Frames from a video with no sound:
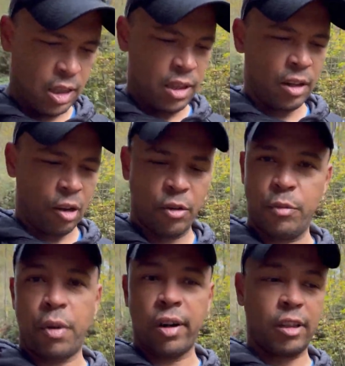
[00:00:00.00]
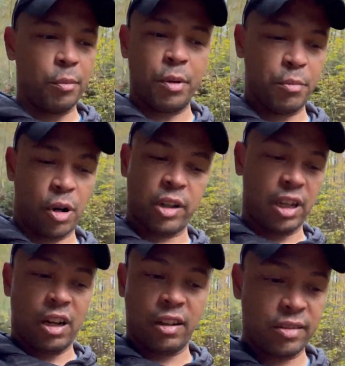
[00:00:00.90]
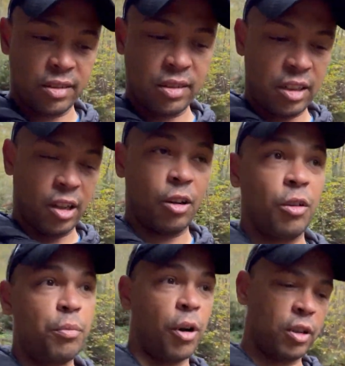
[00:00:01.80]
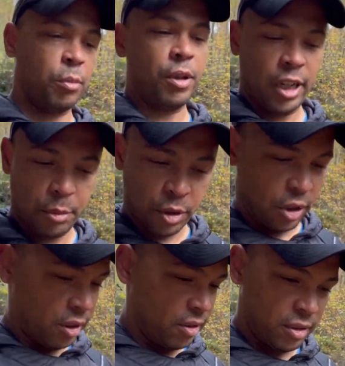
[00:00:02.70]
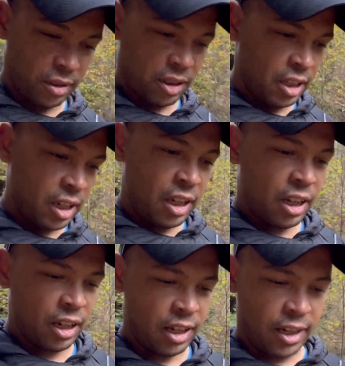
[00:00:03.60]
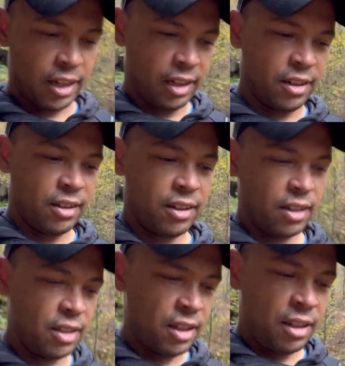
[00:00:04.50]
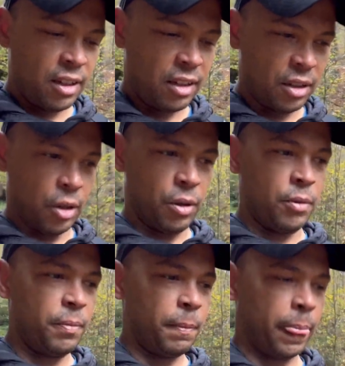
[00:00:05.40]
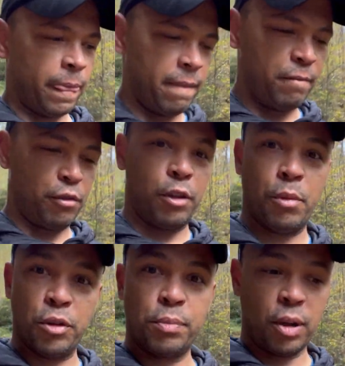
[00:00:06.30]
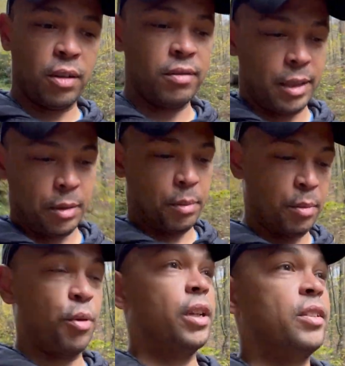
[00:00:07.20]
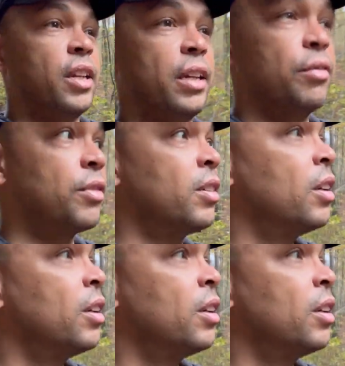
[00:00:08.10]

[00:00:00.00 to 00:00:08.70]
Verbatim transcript: you know, they're parked up in parking lots, you know, parked up in neighborhoods, and, you know, for the most part, seem to be pretty safe.